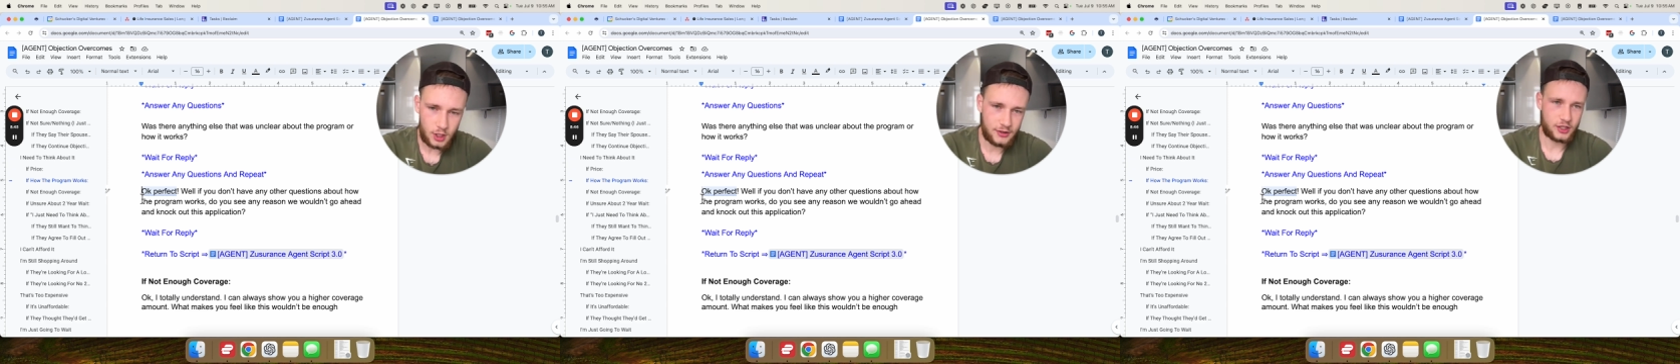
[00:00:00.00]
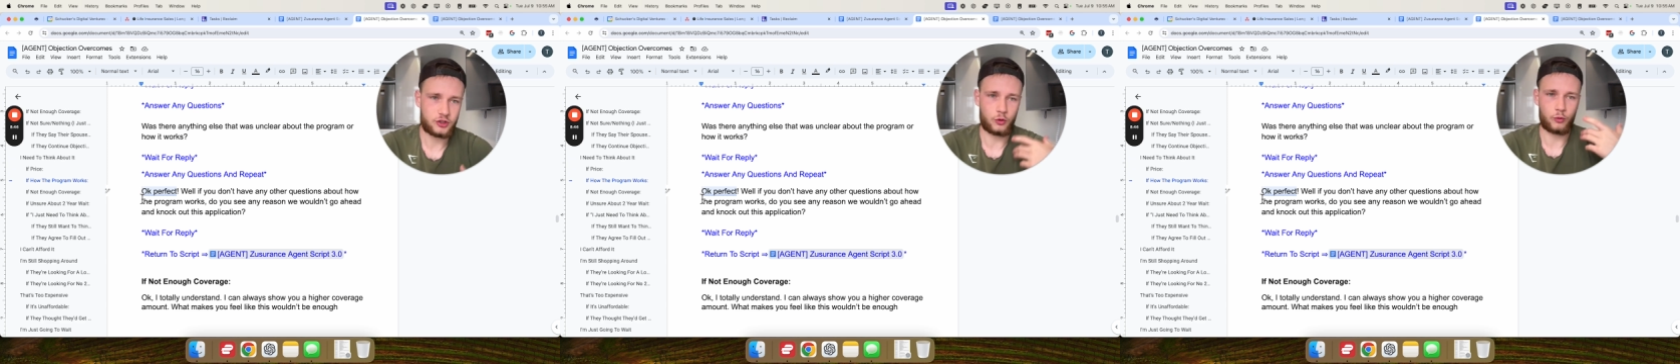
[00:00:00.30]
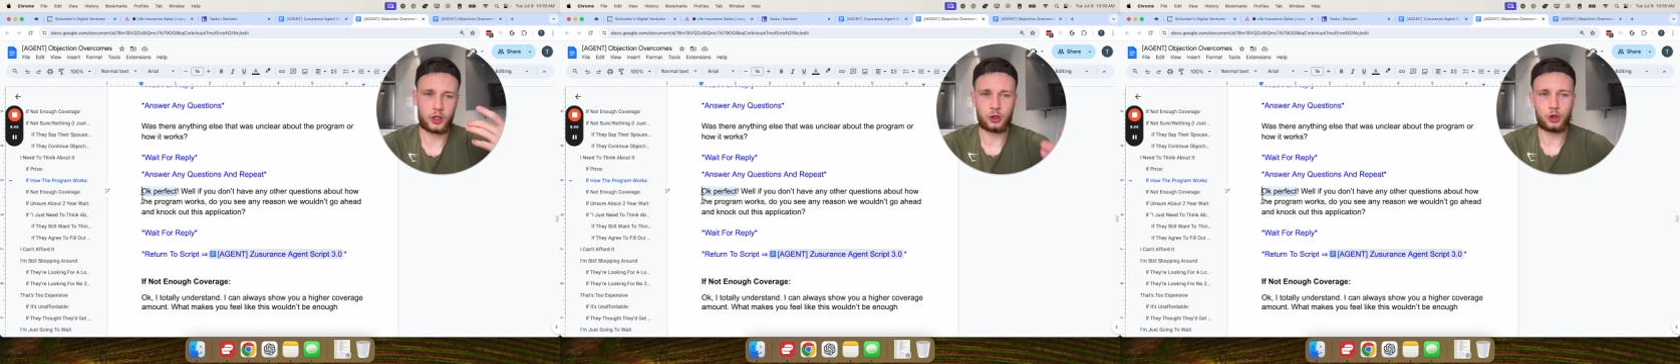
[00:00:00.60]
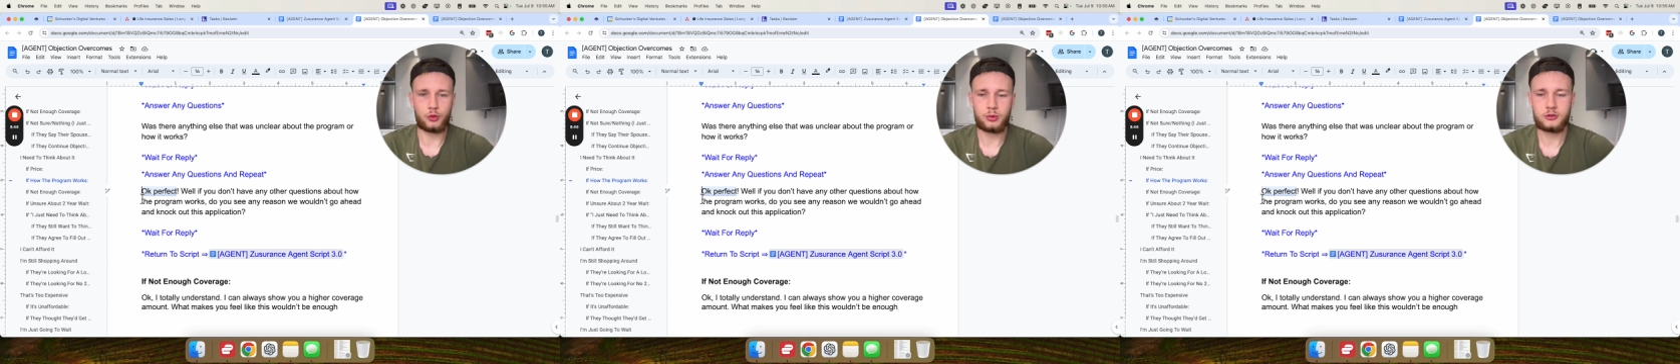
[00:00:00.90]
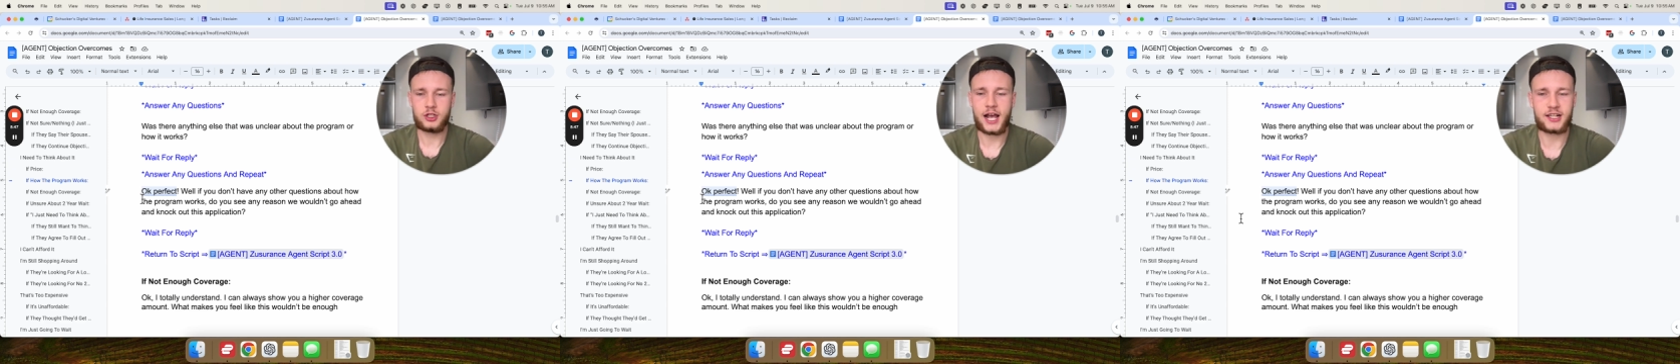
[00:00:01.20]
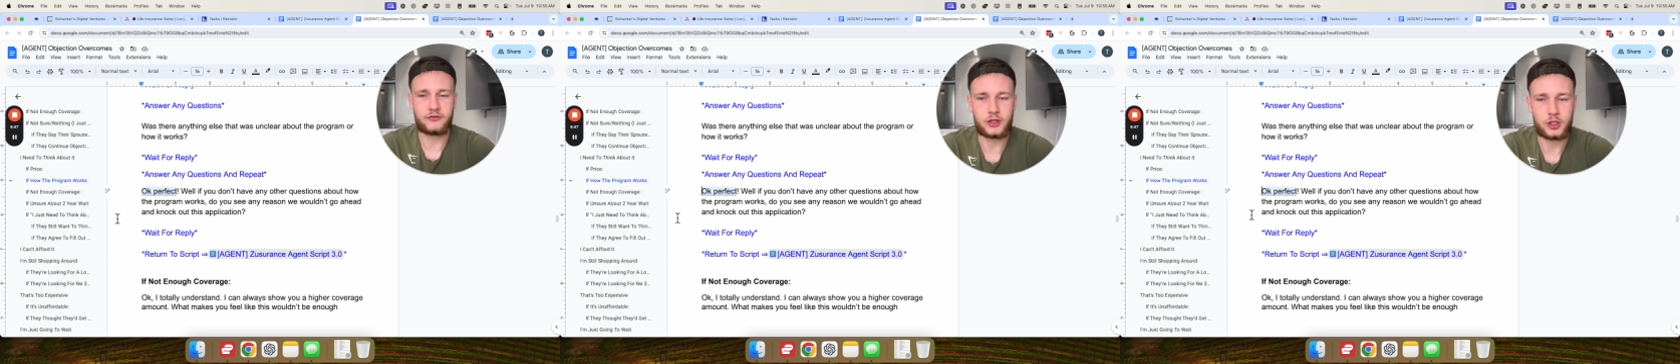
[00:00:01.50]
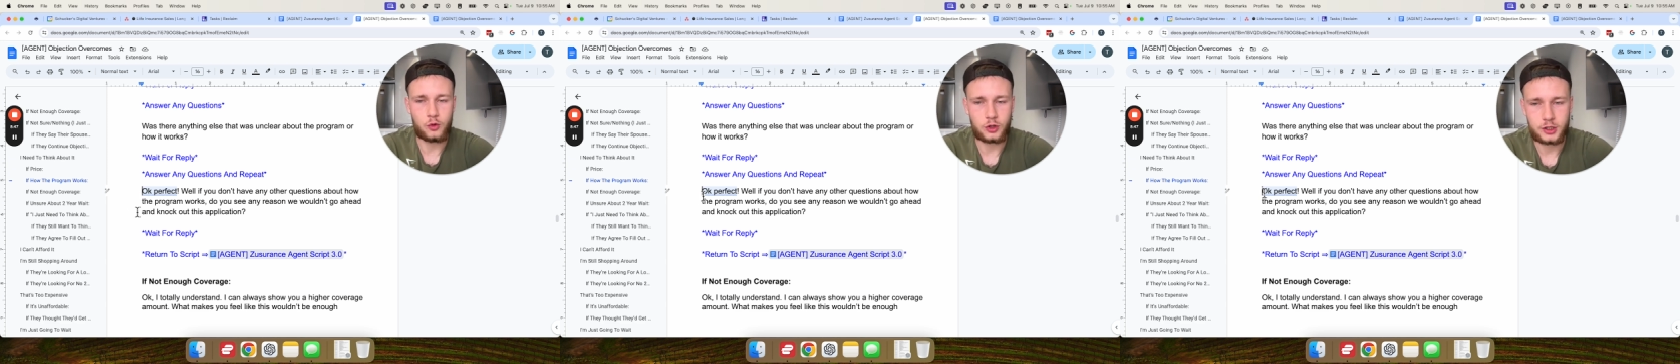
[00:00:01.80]
And that's your re-loop to ask for the
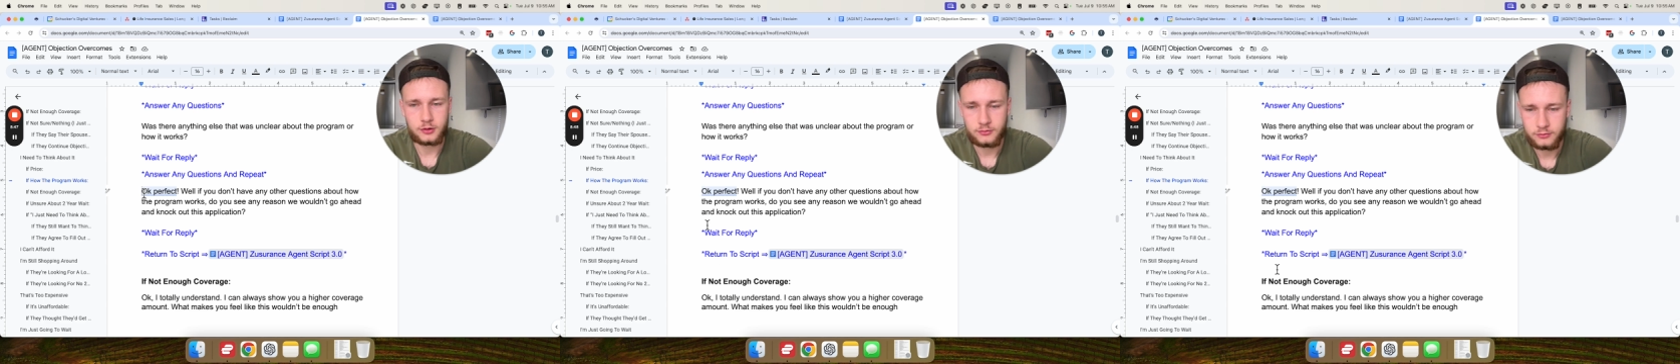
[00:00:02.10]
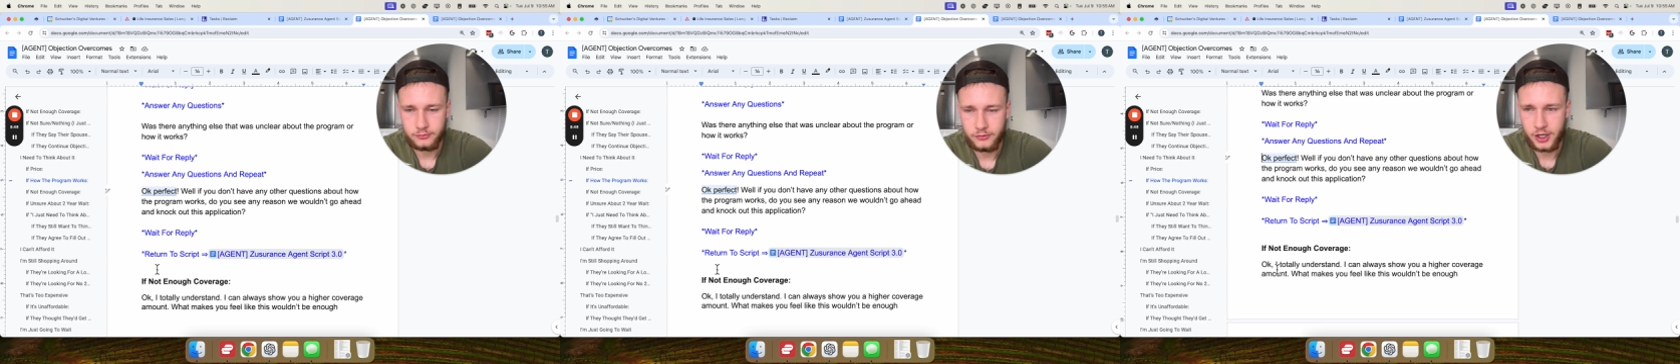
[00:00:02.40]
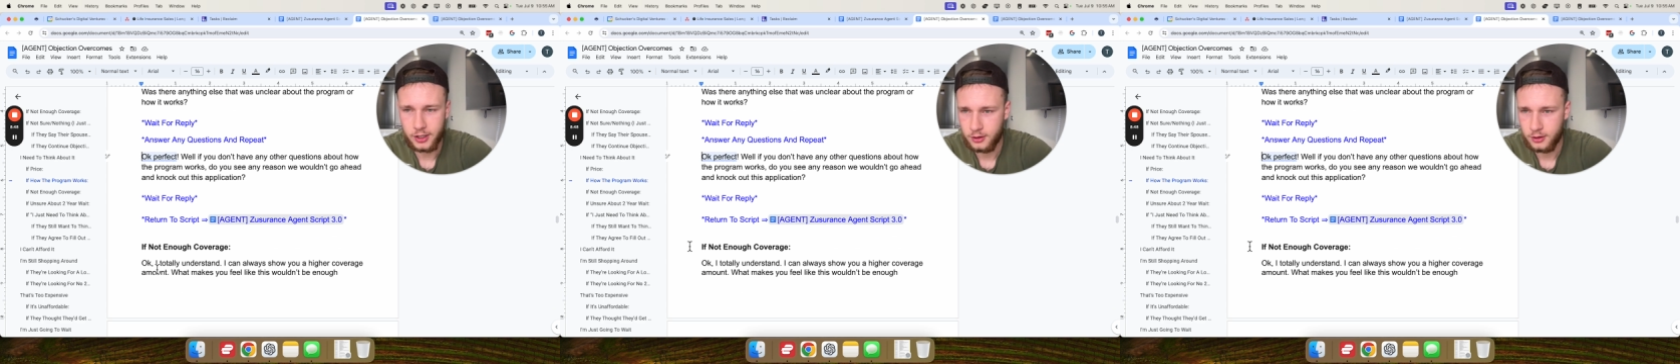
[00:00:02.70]
order there.